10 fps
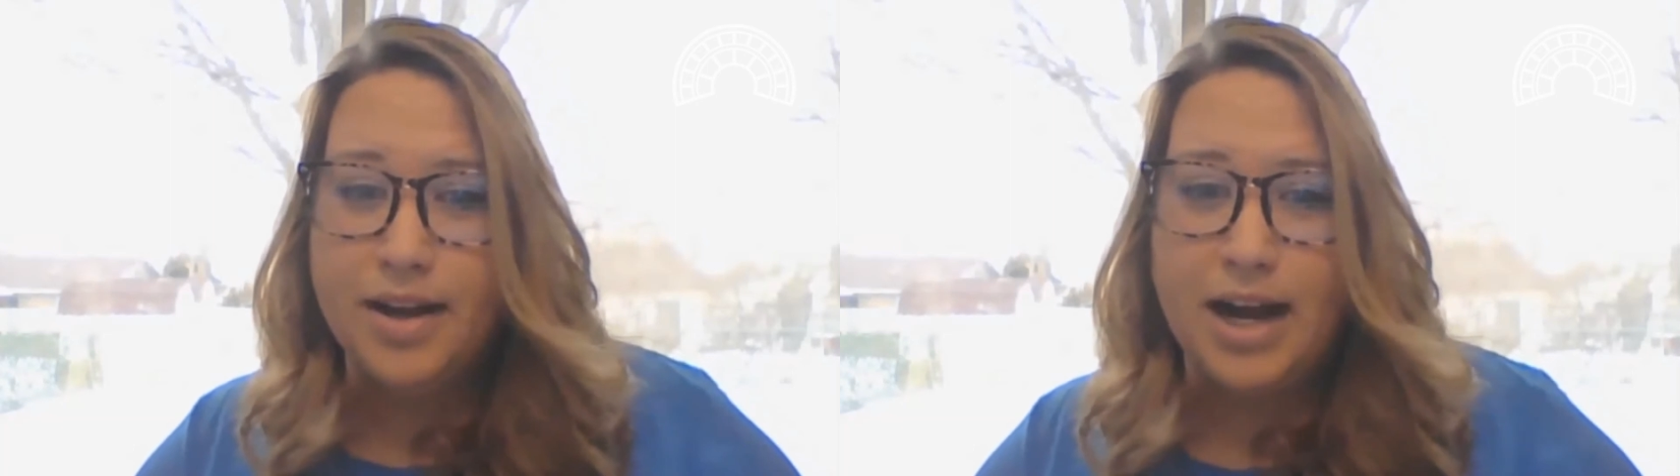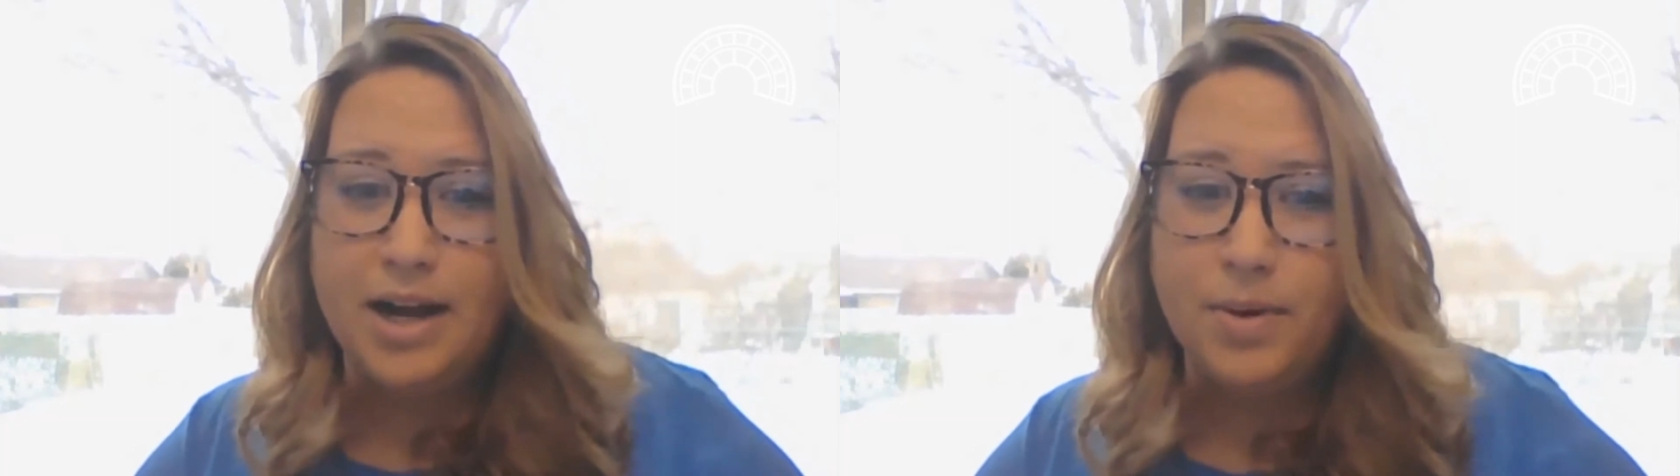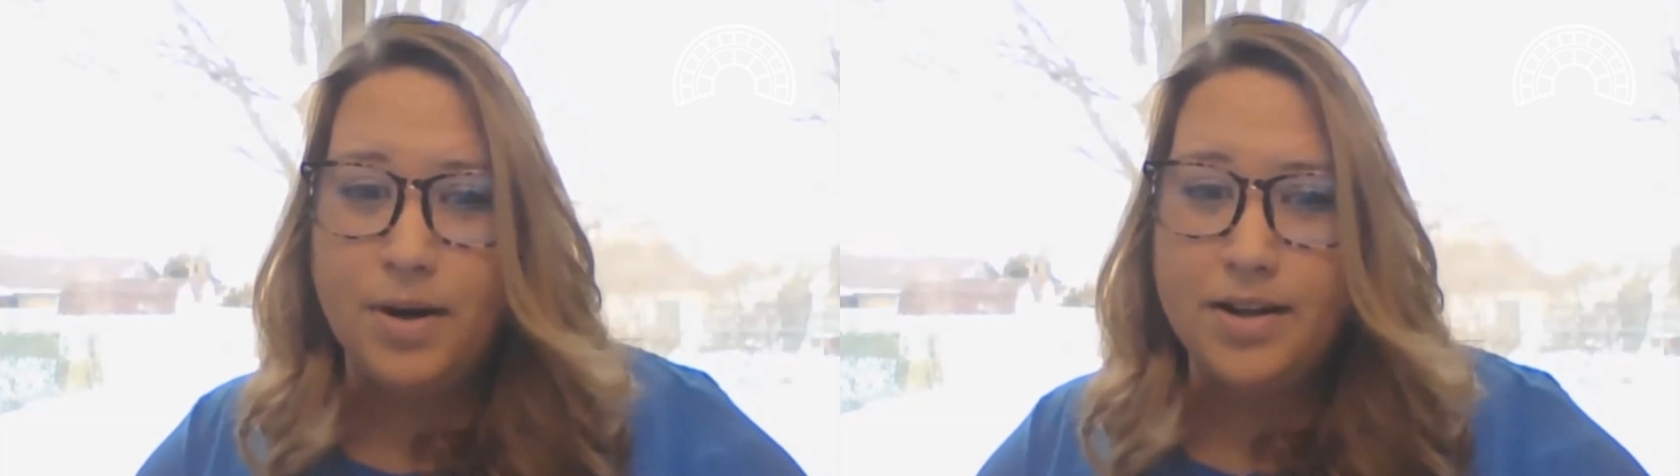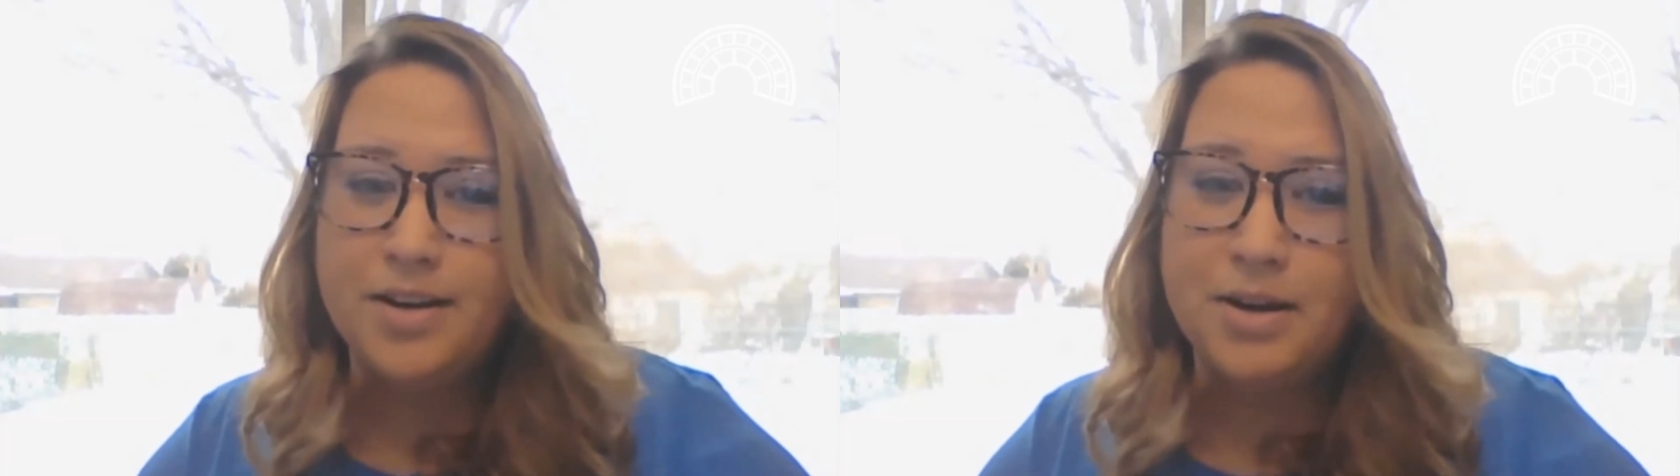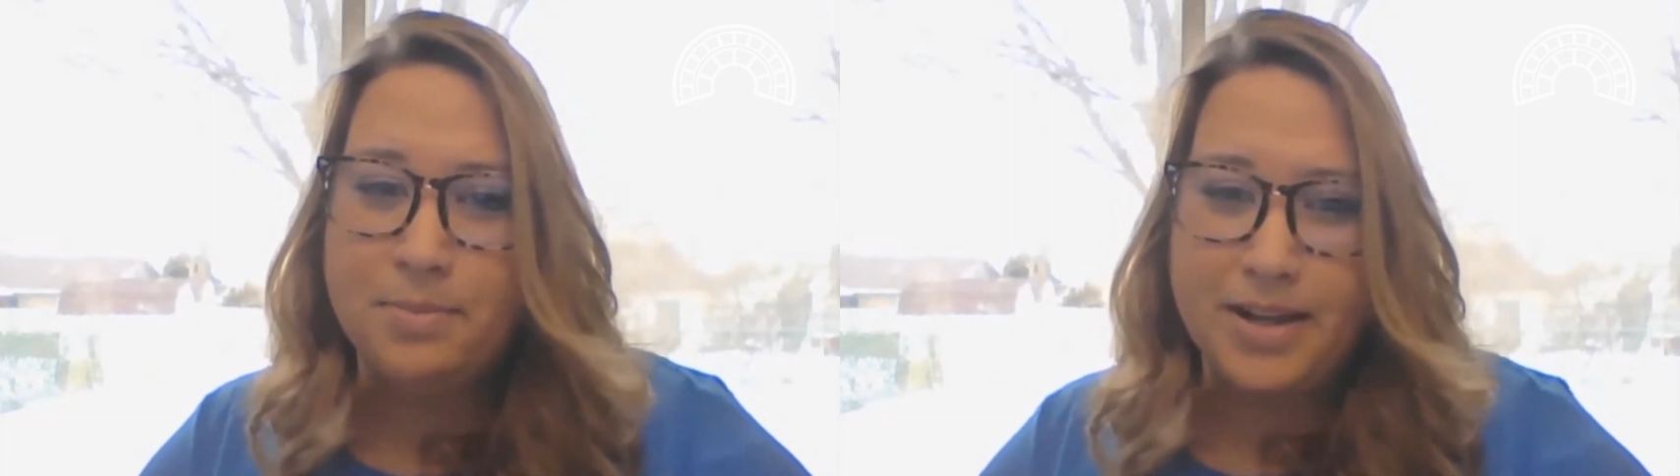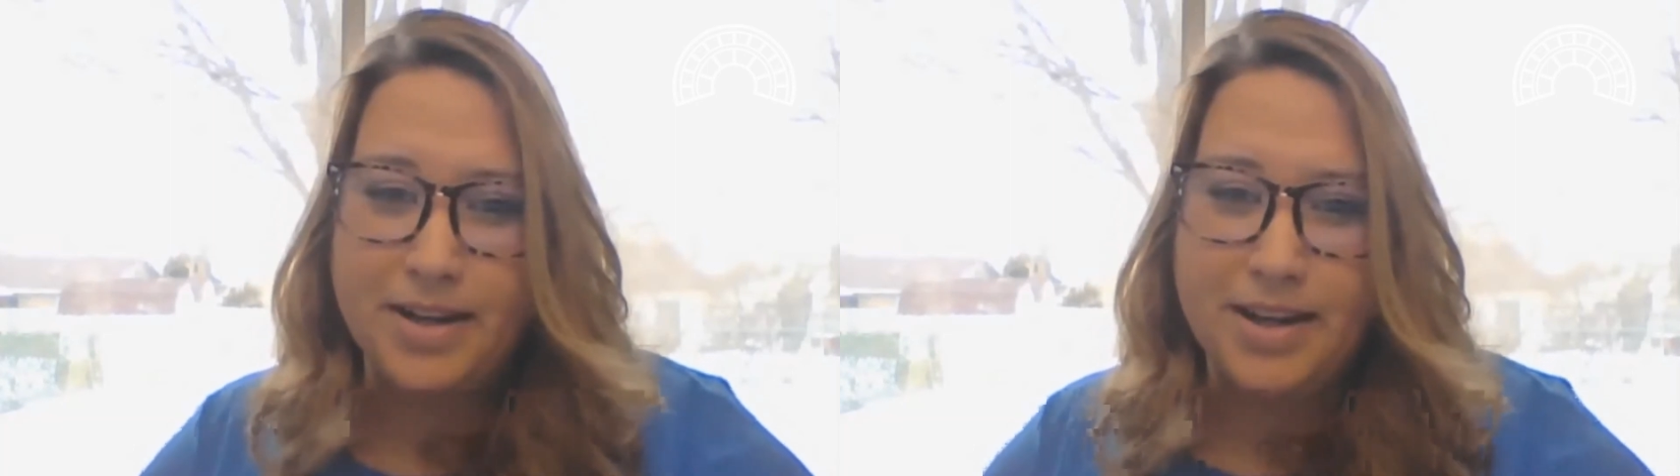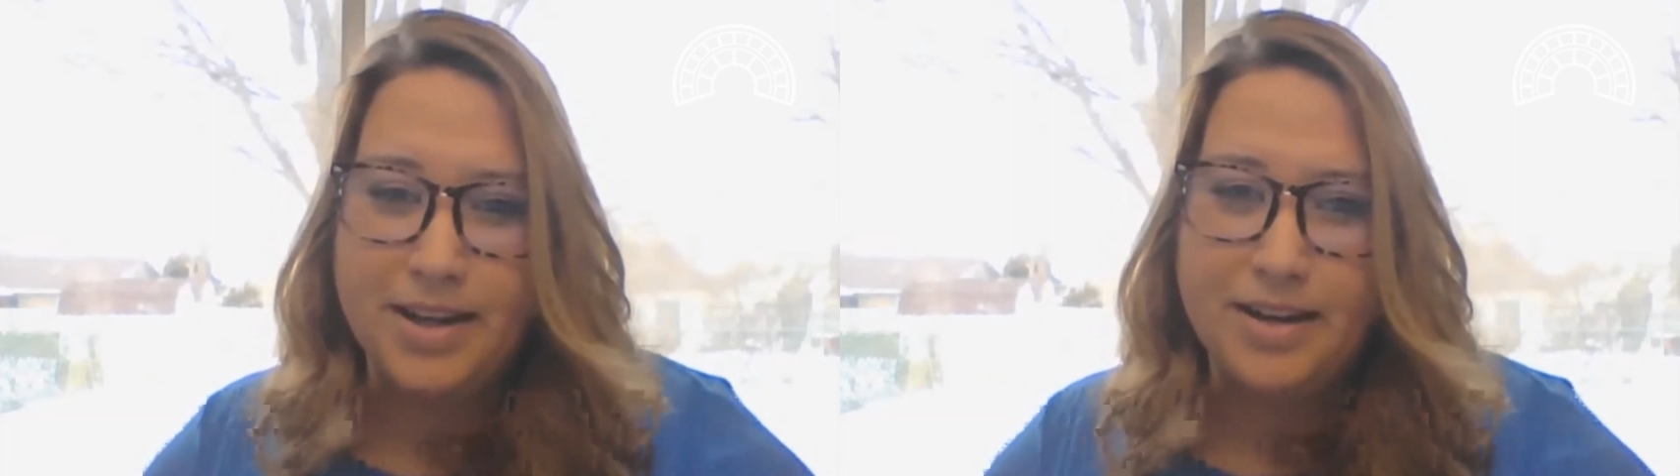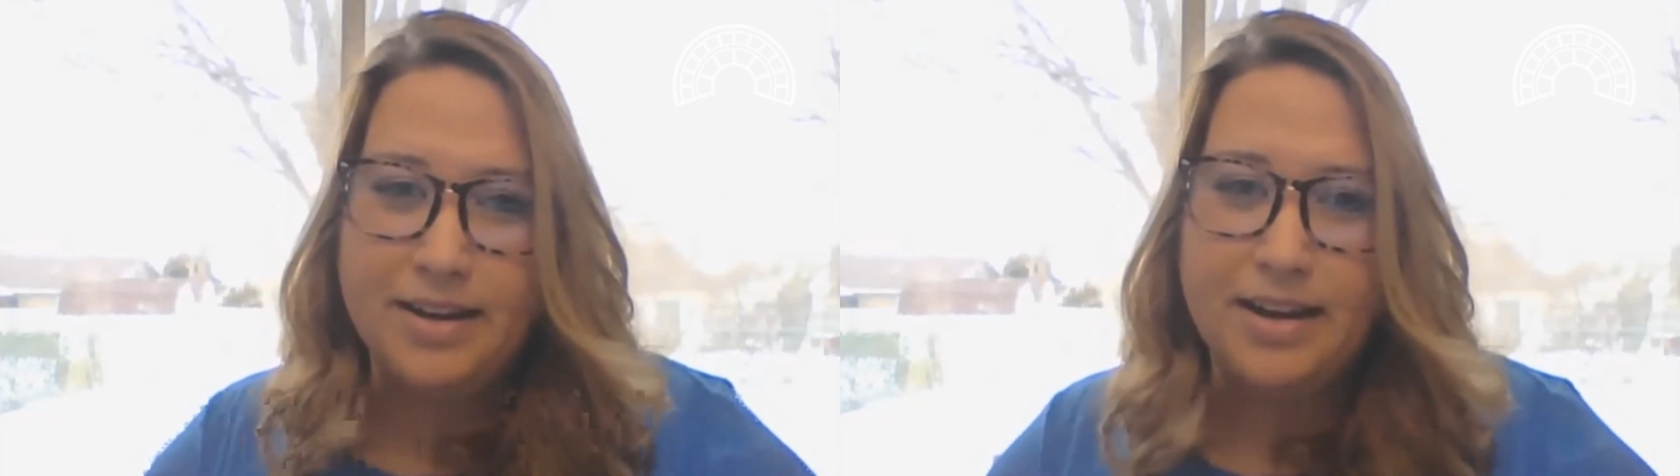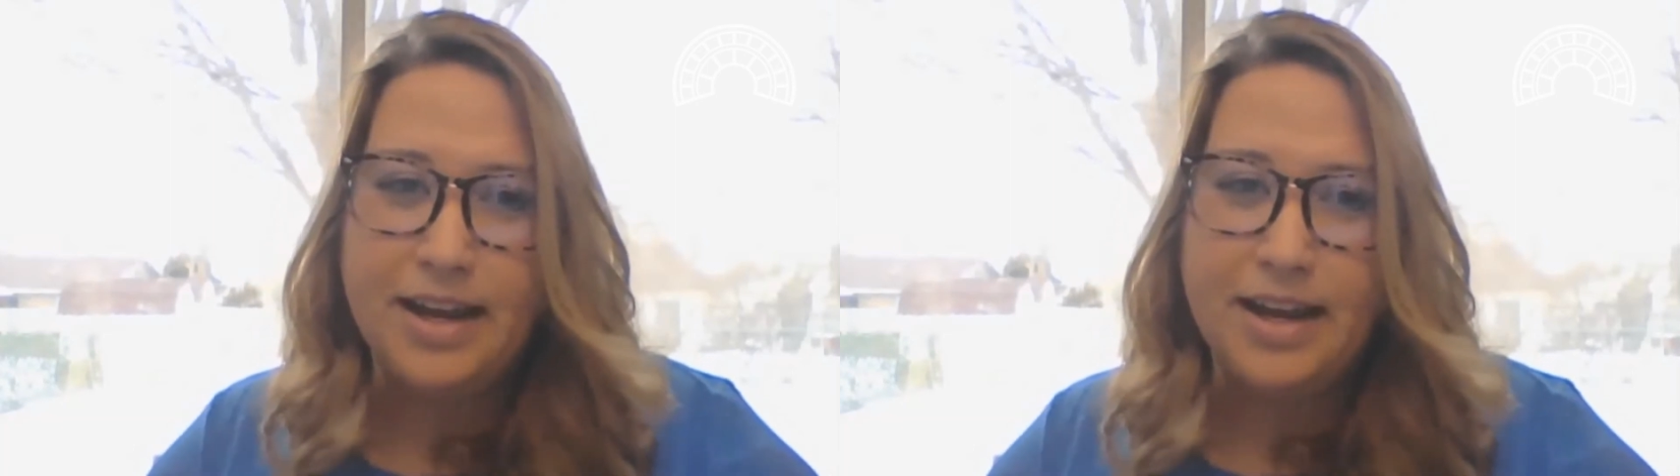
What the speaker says: I want your opinion.